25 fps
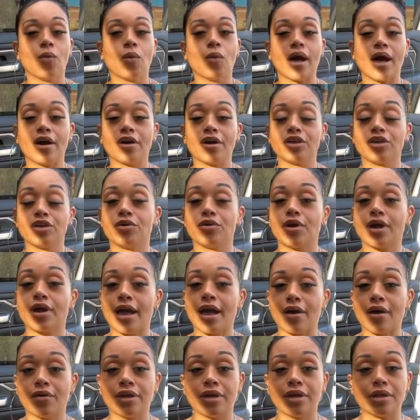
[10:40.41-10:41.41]
while you are
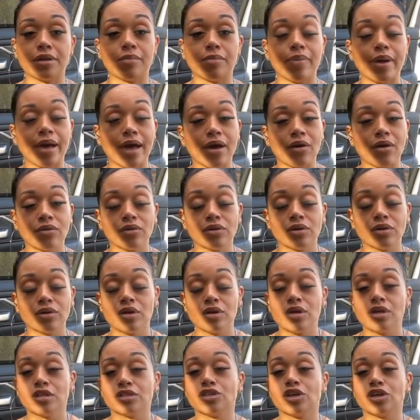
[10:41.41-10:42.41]
out and about,
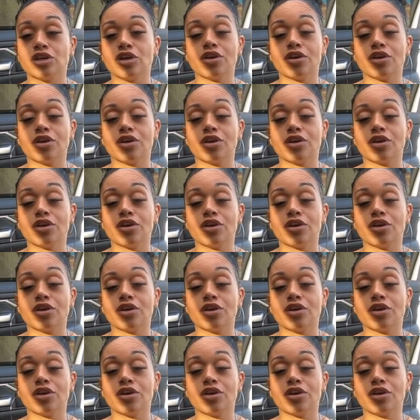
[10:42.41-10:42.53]
so